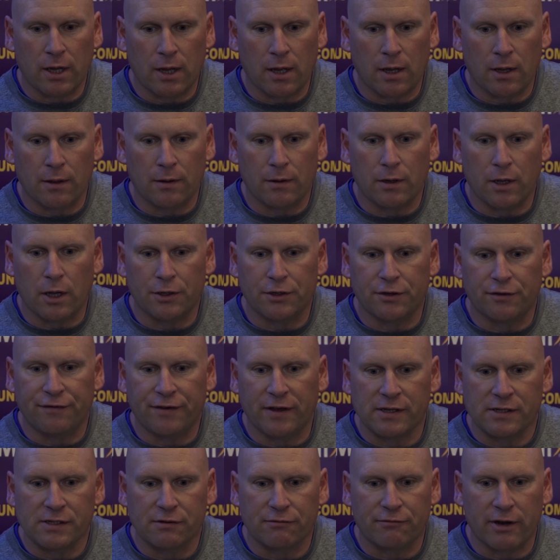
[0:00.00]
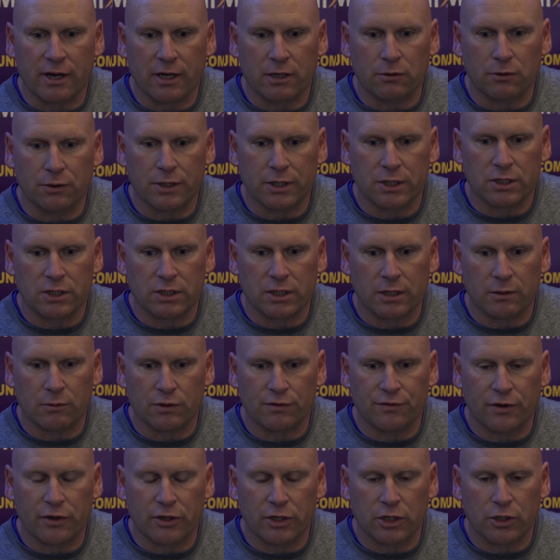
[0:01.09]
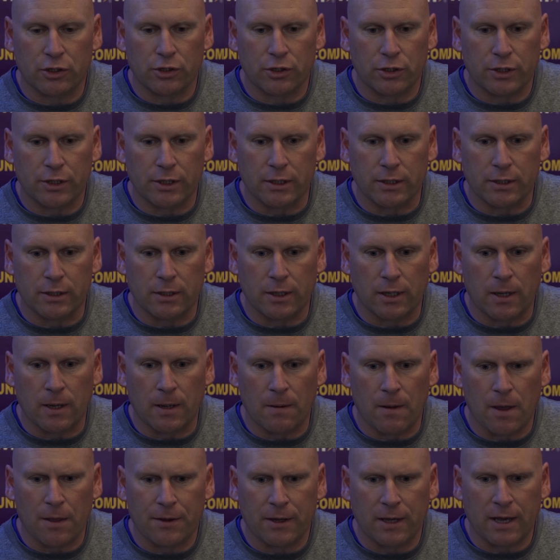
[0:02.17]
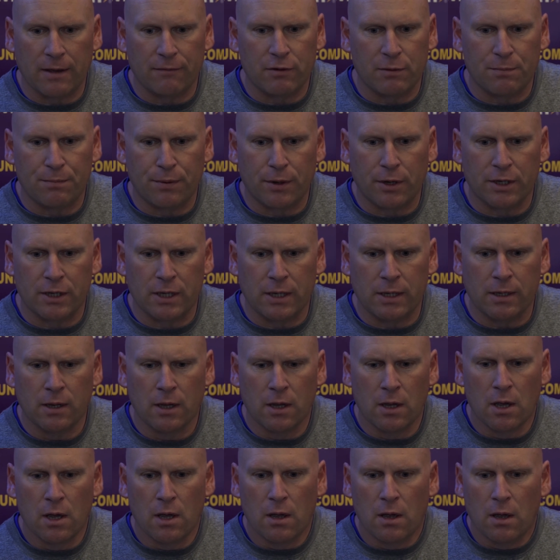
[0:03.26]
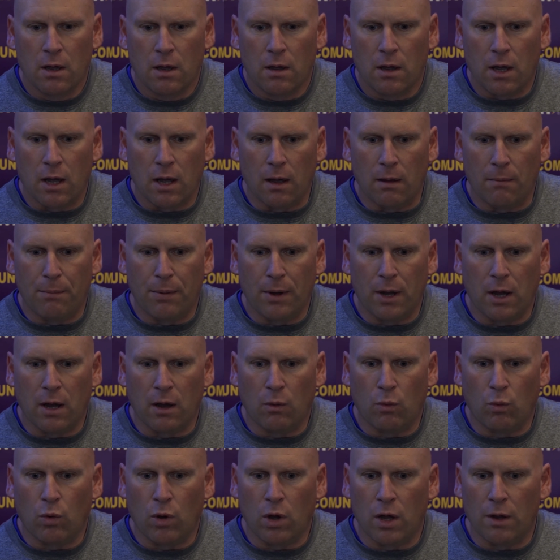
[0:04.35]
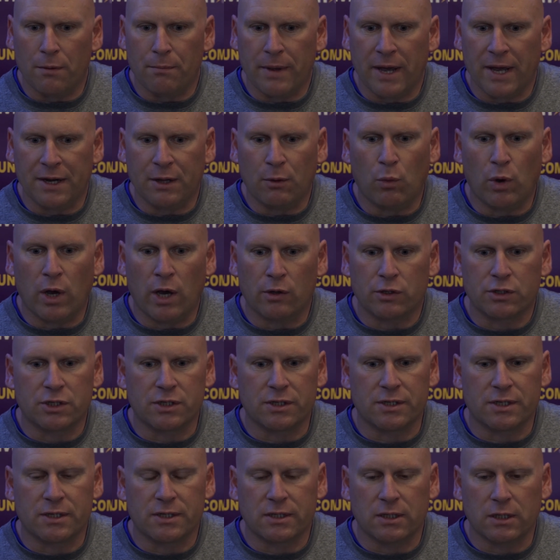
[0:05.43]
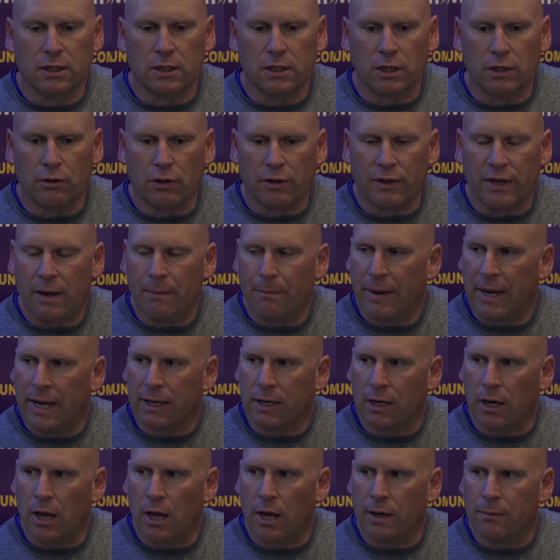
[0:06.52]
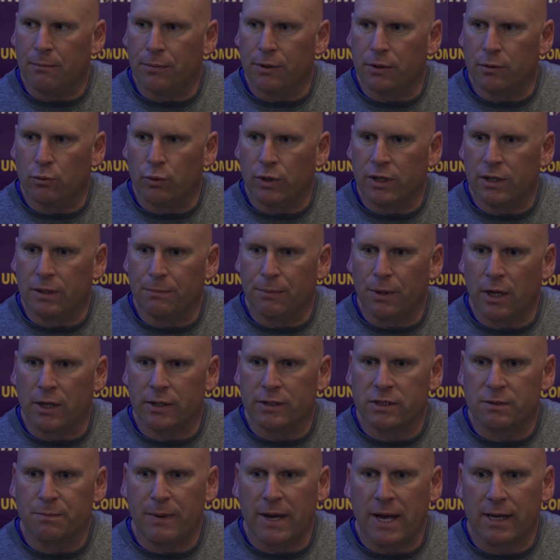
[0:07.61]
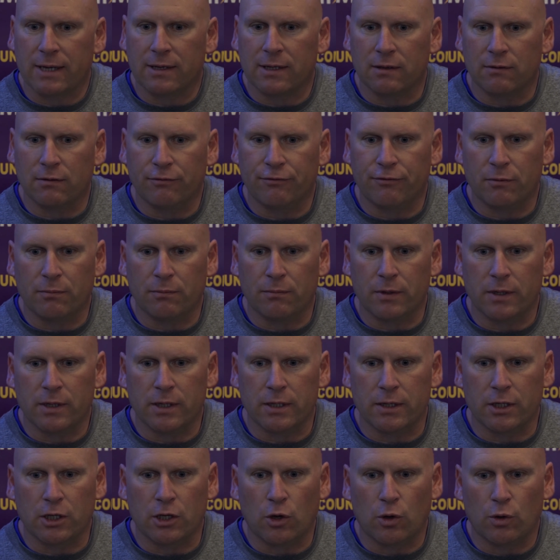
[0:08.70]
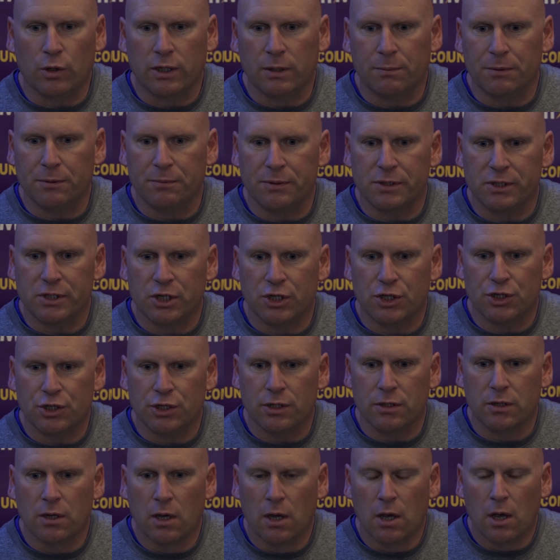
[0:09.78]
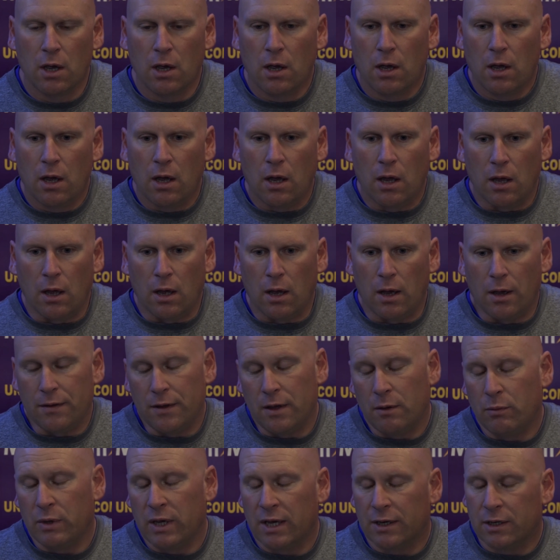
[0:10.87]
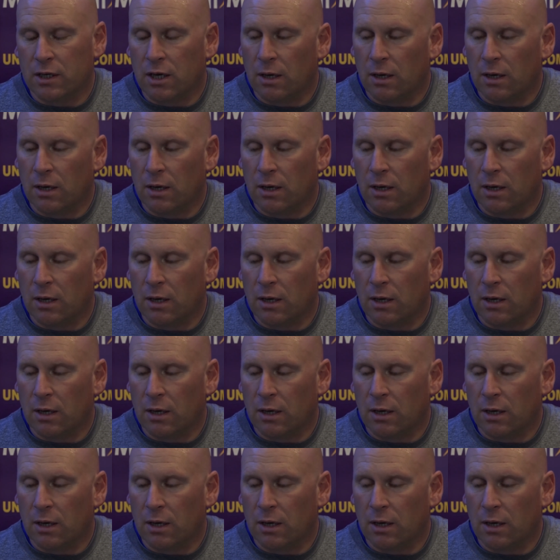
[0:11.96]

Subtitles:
our defensive record this year was very good, and I think everybody bar one, Maddie Welch is a senior on that back line, but Whitney Blunt's back in the goalkeeper position. And then we had a